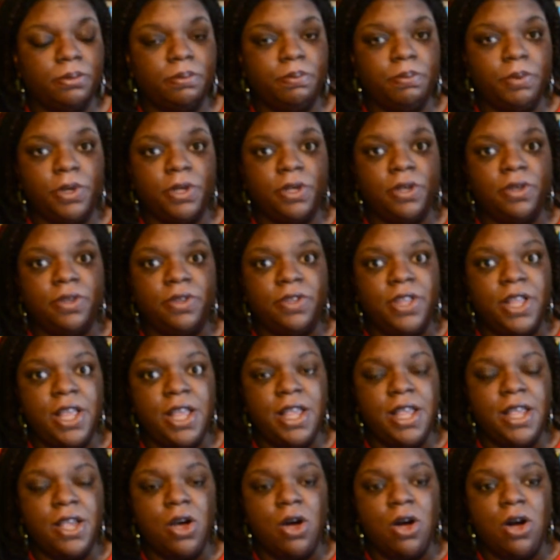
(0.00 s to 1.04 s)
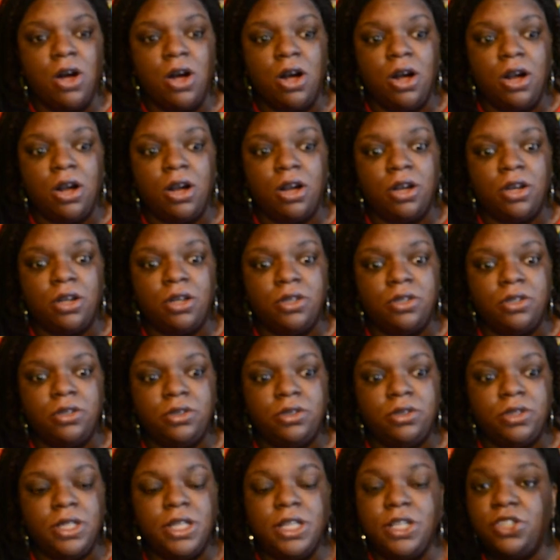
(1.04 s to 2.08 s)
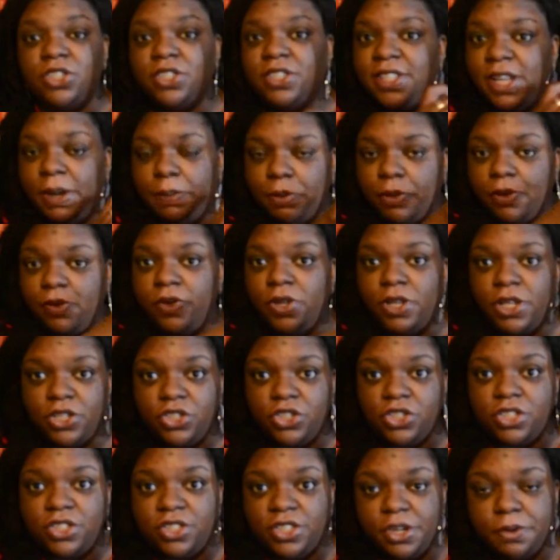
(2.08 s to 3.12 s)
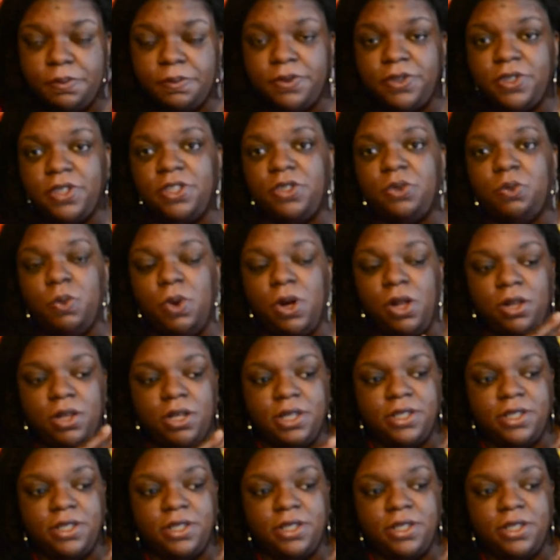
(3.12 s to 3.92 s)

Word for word: but they are each separate relationships as well